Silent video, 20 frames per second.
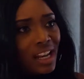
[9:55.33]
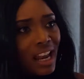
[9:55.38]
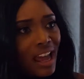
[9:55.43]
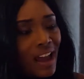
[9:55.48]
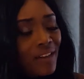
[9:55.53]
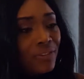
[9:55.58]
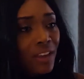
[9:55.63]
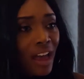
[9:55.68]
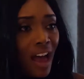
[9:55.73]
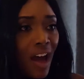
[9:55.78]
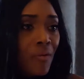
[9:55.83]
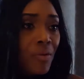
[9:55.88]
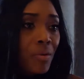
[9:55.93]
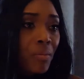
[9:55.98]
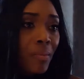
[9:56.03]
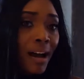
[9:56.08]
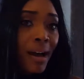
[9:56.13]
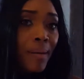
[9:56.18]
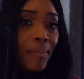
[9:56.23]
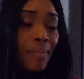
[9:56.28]
that I have to have
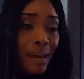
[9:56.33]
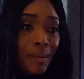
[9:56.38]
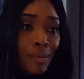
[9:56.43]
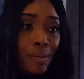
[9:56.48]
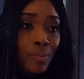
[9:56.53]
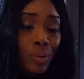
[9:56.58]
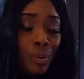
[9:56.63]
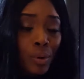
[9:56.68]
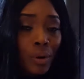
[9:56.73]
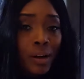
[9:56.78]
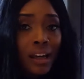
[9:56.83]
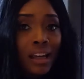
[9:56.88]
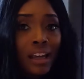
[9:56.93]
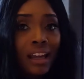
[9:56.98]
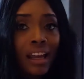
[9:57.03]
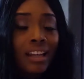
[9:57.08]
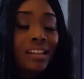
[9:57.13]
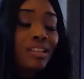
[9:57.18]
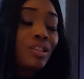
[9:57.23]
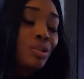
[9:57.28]
with my baby
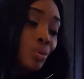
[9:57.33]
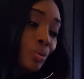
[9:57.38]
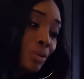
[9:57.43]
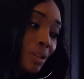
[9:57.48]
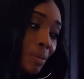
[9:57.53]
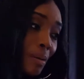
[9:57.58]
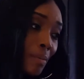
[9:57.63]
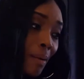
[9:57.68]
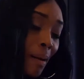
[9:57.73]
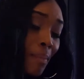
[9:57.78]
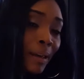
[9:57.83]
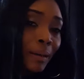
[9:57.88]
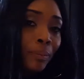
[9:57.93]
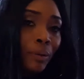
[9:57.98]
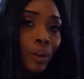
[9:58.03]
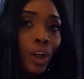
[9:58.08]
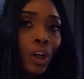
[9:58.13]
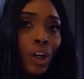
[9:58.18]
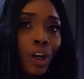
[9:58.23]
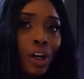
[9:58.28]
boy and soon to be my
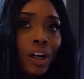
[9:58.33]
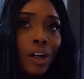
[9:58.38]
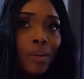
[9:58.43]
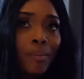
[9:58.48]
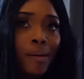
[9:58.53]
baby girl.